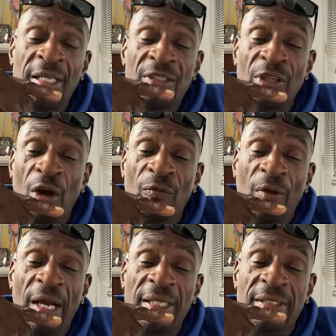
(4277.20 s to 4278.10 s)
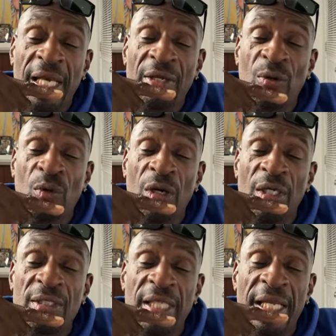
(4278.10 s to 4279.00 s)
Joe Frank say the
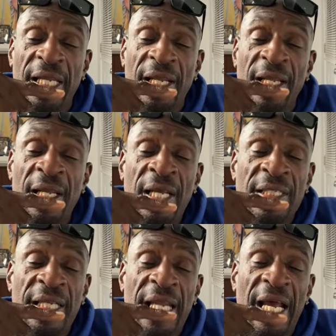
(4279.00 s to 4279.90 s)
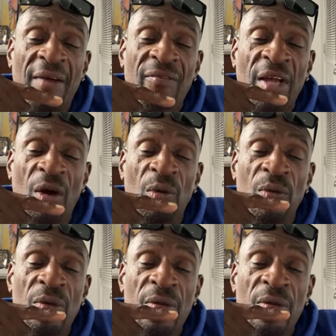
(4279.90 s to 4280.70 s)
ones that don't